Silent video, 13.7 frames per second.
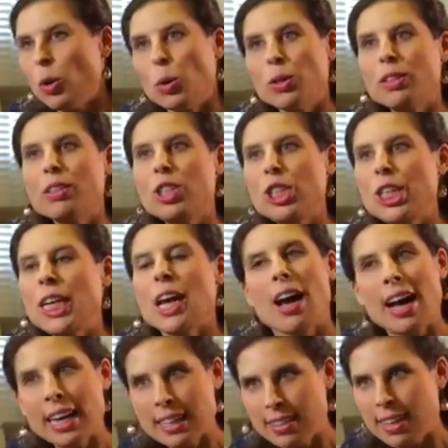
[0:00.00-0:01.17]
or the
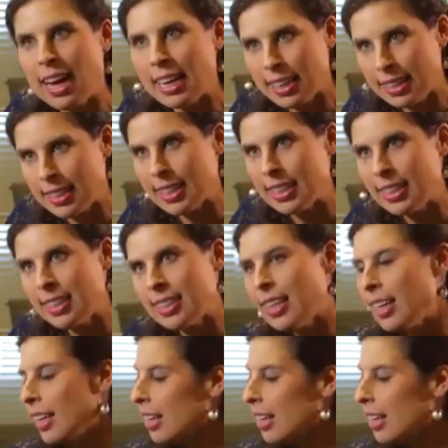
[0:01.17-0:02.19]
Shiite axis,